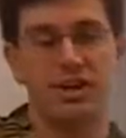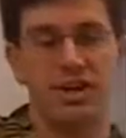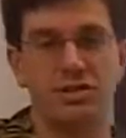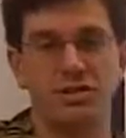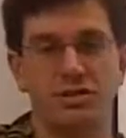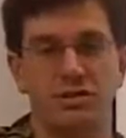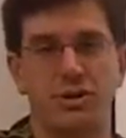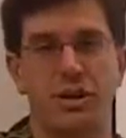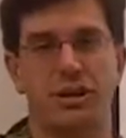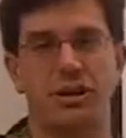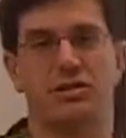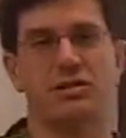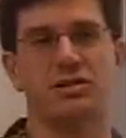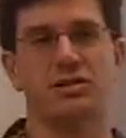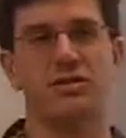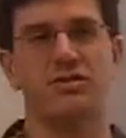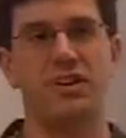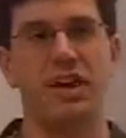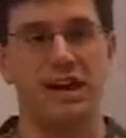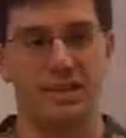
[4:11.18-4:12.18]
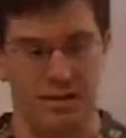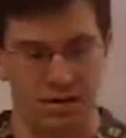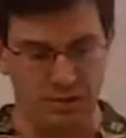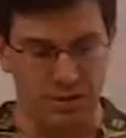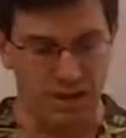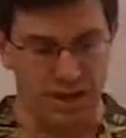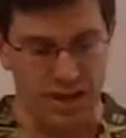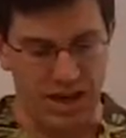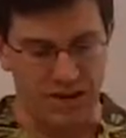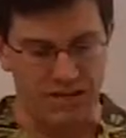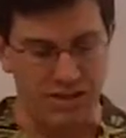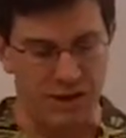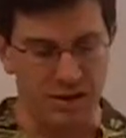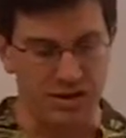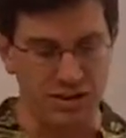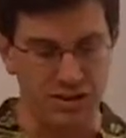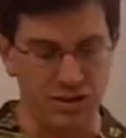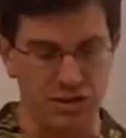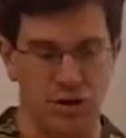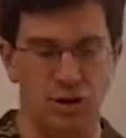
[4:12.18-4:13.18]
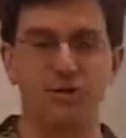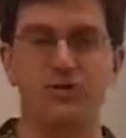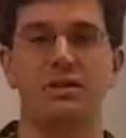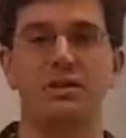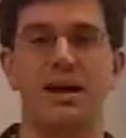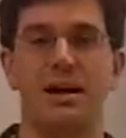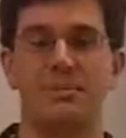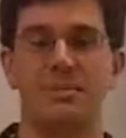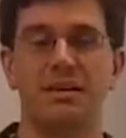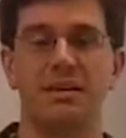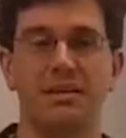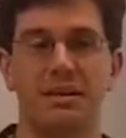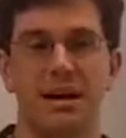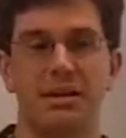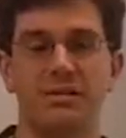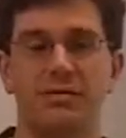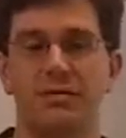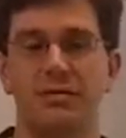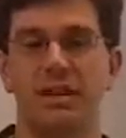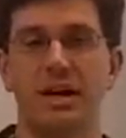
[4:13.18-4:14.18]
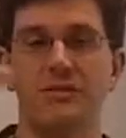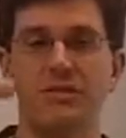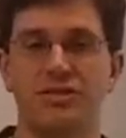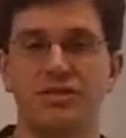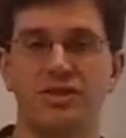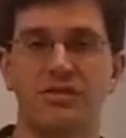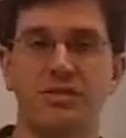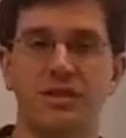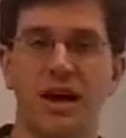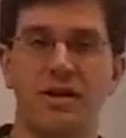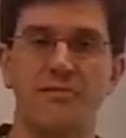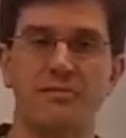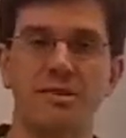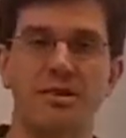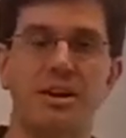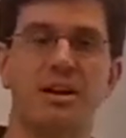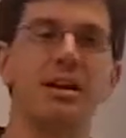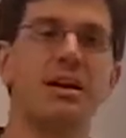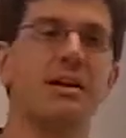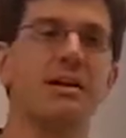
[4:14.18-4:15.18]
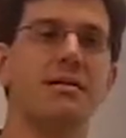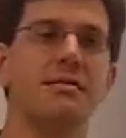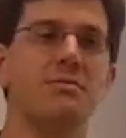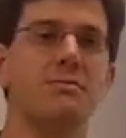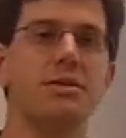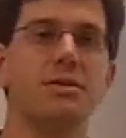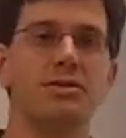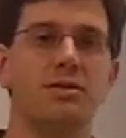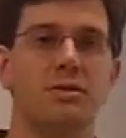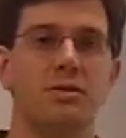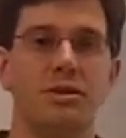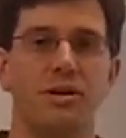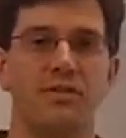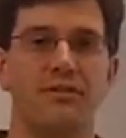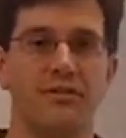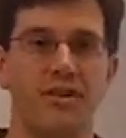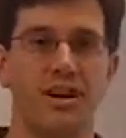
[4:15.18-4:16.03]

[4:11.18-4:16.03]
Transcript: districts. The fact that we have all these overlapping levels of government mean that we're a